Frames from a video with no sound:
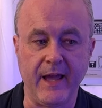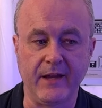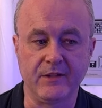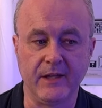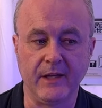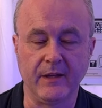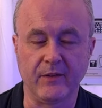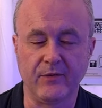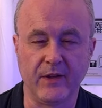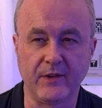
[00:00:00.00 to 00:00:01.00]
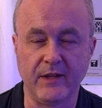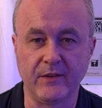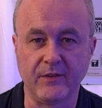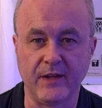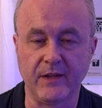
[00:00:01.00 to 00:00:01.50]
actually, as far as I
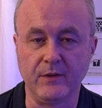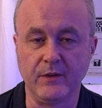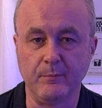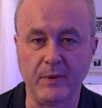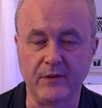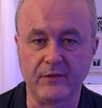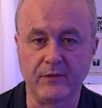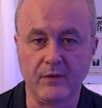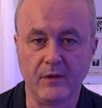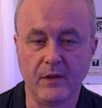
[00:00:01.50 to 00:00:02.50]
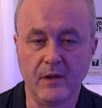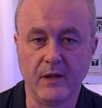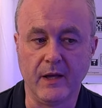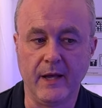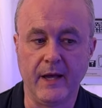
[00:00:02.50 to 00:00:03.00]
understand it, do the bus
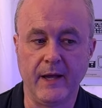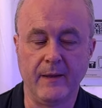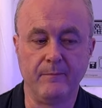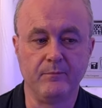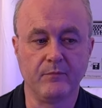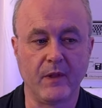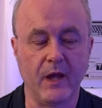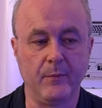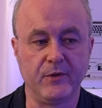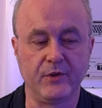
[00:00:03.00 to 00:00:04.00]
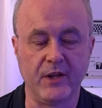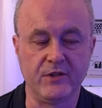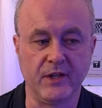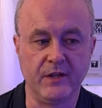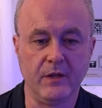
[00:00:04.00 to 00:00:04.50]
um,
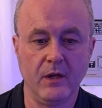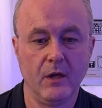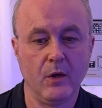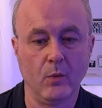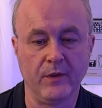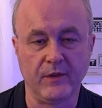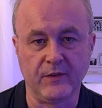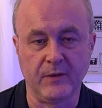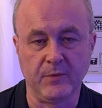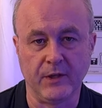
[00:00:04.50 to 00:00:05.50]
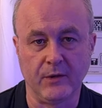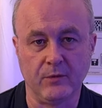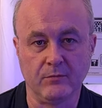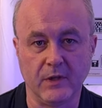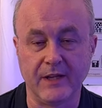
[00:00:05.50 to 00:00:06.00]
arbitration with the CPU.
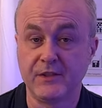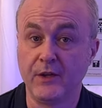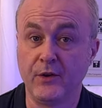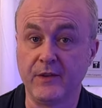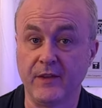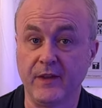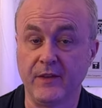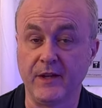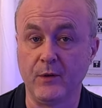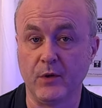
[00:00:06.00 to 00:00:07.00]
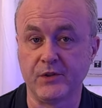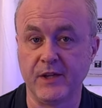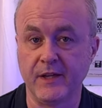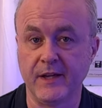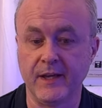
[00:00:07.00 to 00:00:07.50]
I actually learned that the other day
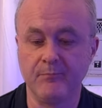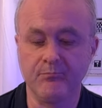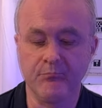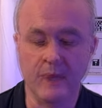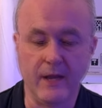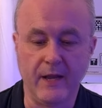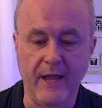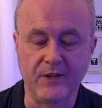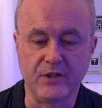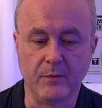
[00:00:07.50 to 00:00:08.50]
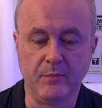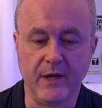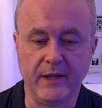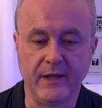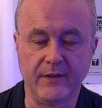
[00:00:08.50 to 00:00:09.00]
watching um, a lecture
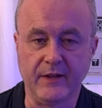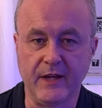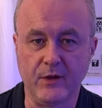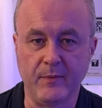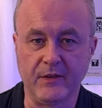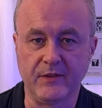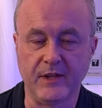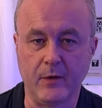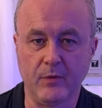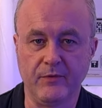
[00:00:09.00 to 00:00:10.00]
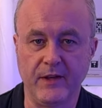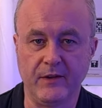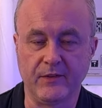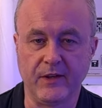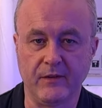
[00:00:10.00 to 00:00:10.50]
by uh, the guy who makes the Terrible Fire
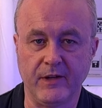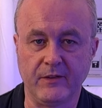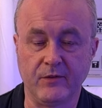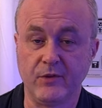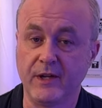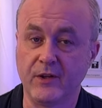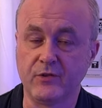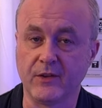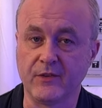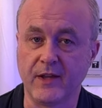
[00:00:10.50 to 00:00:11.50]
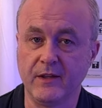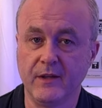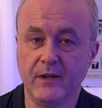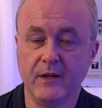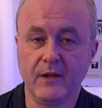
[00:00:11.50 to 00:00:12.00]
Accelerator. It's really interesting.
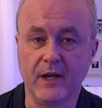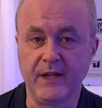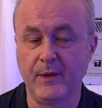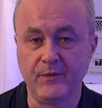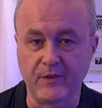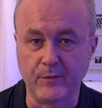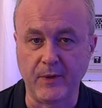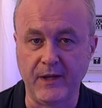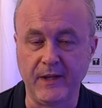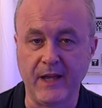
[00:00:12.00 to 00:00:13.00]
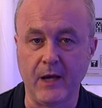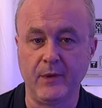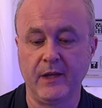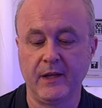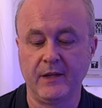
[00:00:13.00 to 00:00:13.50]
And he was explaining how
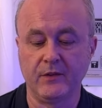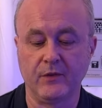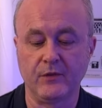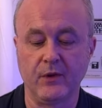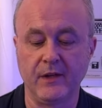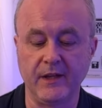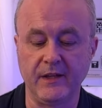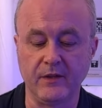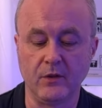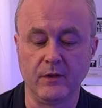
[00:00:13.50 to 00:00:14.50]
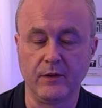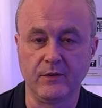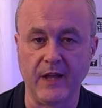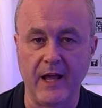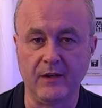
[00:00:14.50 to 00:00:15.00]
he had consolidated all of those
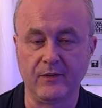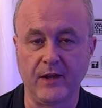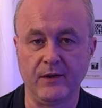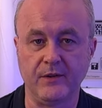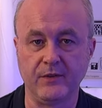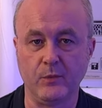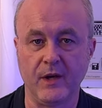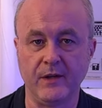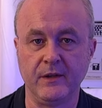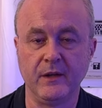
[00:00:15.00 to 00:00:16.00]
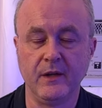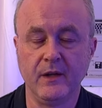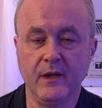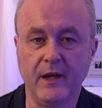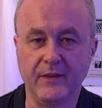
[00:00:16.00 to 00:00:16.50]
GALs down into one,
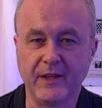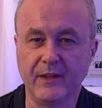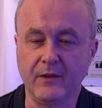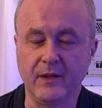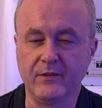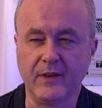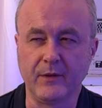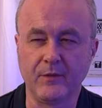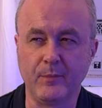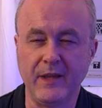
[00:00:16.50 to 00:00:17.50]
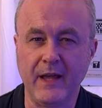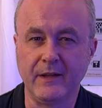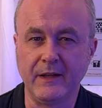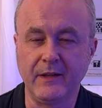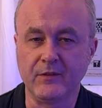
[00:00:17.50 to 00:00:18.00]
I think, he, I think it was a
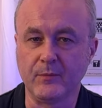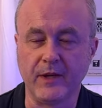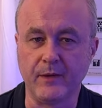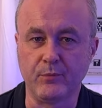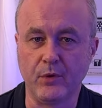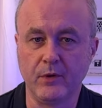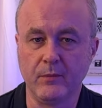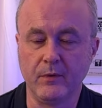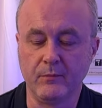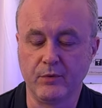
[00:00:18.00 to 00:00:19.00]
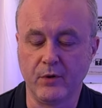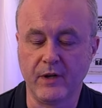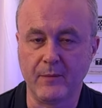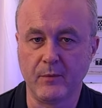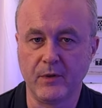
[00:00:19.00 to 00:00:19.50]
PLD, some kind of prog
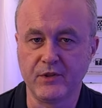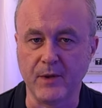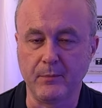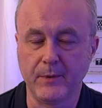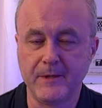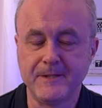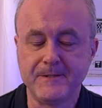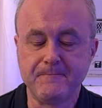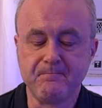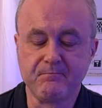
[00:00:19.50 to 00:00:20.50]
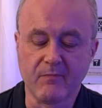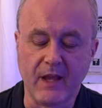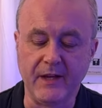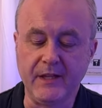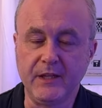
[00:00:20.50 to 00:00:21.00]
programmable chip.
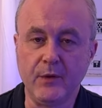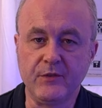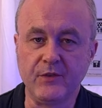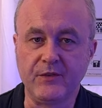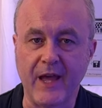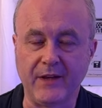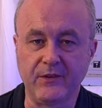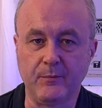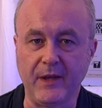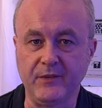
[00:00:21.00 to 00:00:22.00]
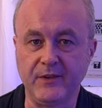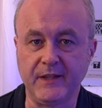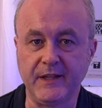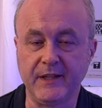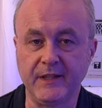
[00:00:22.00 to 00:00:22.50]
And he uses that to
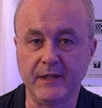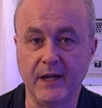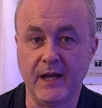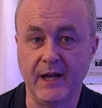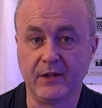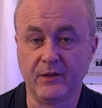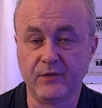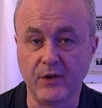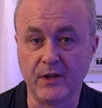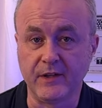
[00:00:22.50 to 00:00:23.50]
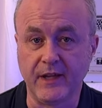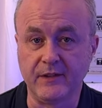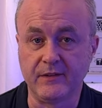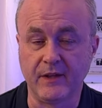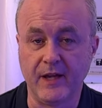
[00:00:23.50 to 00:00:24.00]
basically uh,
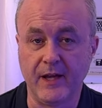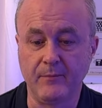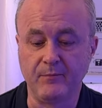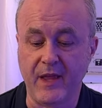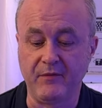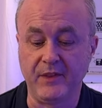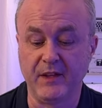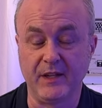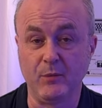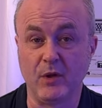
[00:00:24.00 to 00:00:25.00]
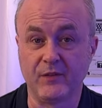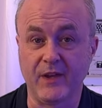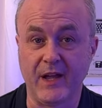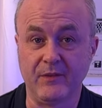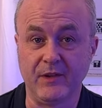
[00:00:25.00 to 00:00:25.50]
consolidate um, everything that he wants to
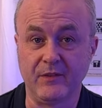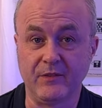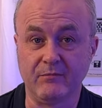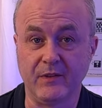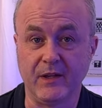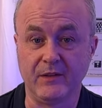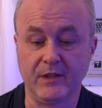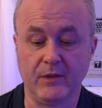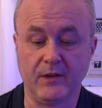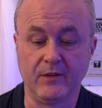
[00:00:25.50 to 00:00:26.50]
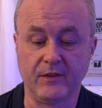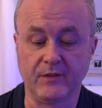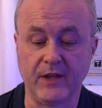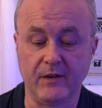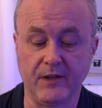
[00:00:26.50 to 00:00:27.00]
have in his, uh, you know, in his
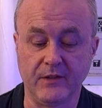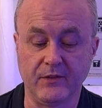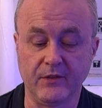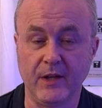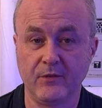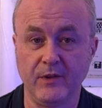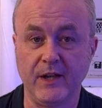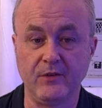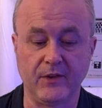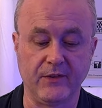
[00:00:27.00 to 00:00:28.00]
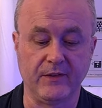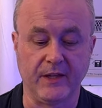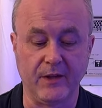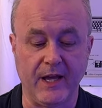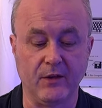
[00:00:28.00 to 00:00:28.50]
accelerator. So that was really interesting
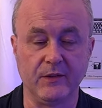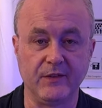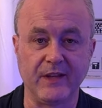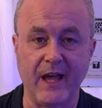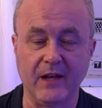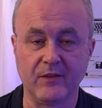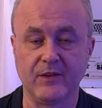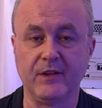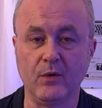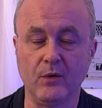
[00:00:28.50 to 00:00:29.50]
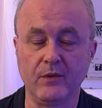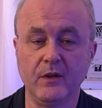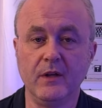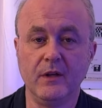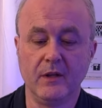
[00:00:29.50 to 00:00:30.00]
that you had all these GALs in the old
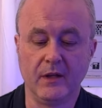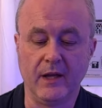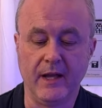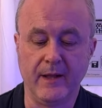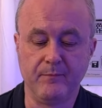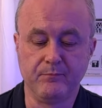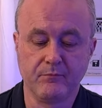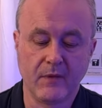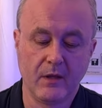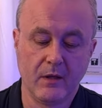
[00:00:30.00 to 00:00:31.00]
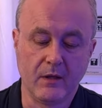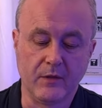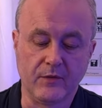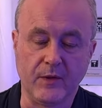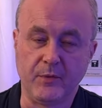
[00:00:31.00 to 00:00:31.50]
um,
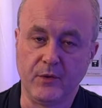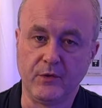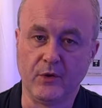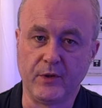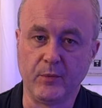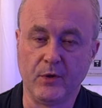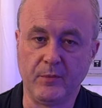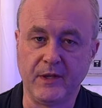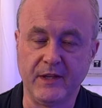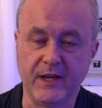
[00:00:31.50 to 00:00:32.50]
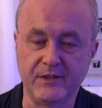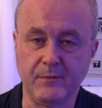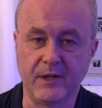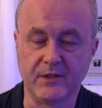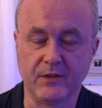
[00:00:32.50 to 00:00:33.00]
CPU daughter board, but he'd actually
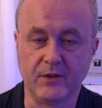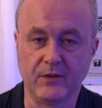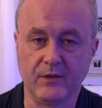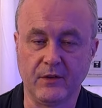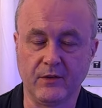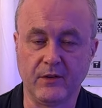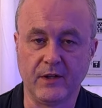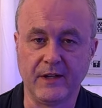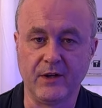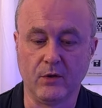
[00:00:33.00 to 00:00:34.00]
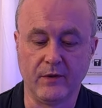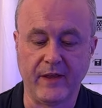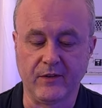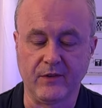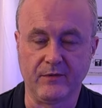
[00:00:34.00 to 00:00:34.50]
managed to con consolidate all of
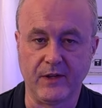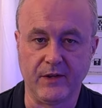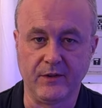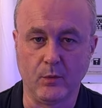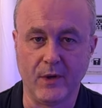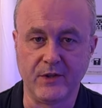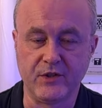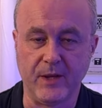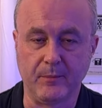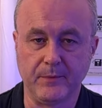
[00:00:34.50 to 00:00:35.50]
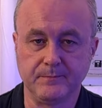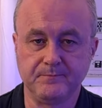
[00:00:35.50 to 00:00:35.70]
that stuff down into one chip